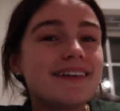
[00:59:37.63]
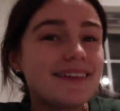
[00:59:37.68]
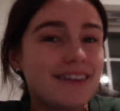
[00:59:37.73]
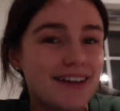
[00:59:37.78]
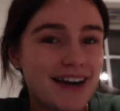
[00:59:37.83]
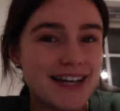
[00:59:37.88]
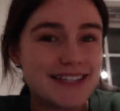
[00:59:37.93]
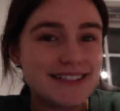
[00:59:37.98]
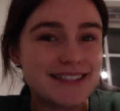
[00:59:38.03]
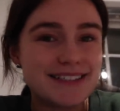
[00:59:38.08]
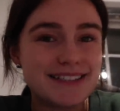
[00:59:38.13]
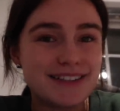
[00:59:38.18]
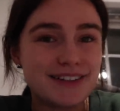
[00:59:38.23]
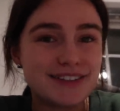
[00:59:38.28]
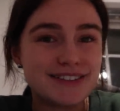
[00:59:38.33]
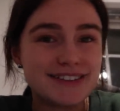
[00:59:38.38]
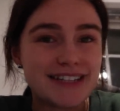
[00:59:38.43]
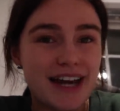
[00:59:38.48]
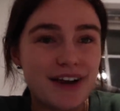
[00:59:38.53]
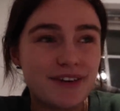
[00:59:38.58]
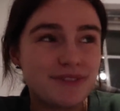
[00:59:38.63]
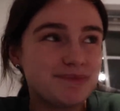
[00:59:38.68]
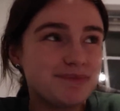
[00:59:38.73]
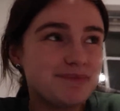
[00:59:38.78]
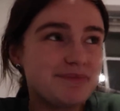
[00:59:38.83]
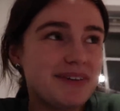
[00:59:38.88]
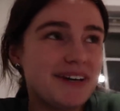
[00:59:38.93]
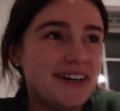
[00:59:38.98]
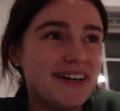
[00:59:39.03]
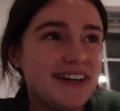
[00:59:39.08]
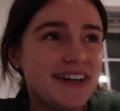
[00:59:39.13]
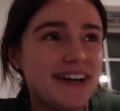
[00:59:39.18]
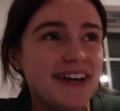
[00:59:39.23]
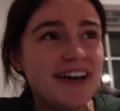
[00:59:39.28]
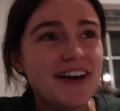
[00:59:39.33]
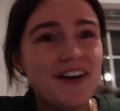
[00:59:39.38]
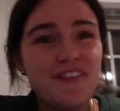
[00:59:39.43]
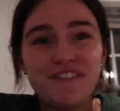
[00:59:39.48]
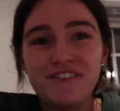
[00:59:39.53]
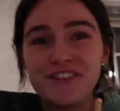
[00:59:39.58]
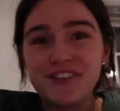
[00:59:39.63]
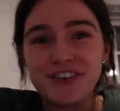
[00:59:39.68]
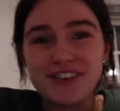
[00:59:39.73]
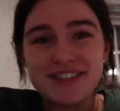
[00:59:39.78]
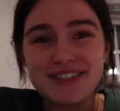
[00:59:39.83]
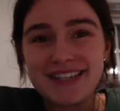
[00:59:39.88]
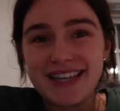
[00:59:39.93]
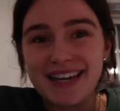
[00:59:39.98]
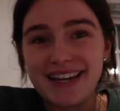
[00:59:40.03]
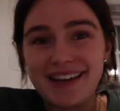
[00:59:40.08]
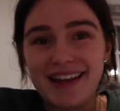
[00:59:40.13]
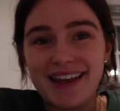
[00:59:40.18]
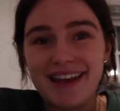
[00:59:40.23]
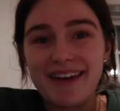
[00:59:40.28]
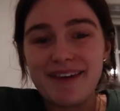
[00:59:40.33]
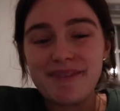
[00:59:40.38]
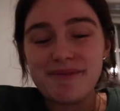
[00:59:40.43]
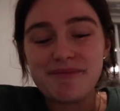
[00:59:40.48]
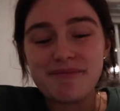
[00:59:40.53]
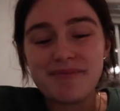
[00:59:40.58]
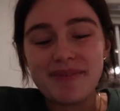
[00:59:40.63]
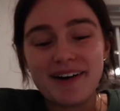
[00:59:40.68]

Guys, it's lockdown. I'm not seeing him,